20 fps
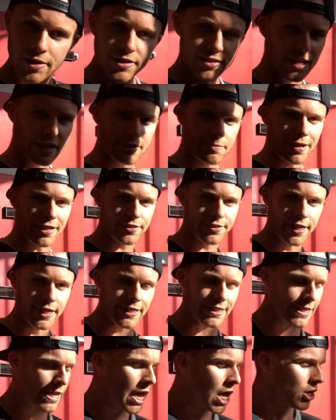Start to make
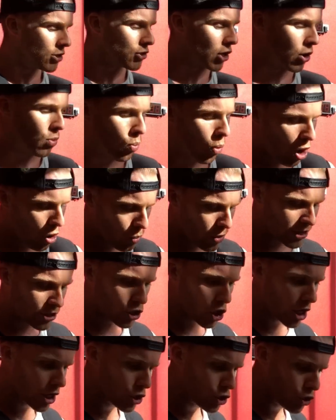sense? So what we're
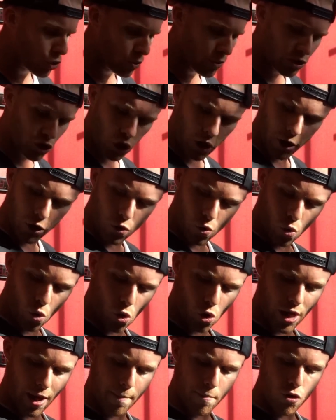trying to do, we're trying to do
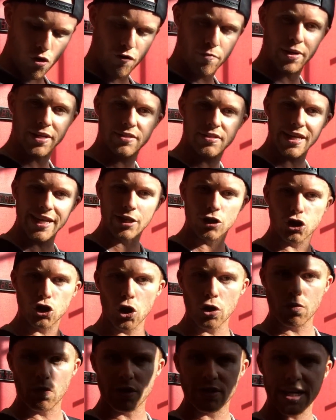all our movements in
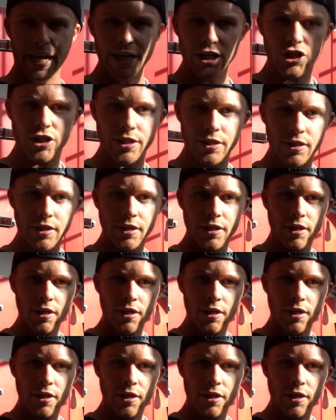external rotation.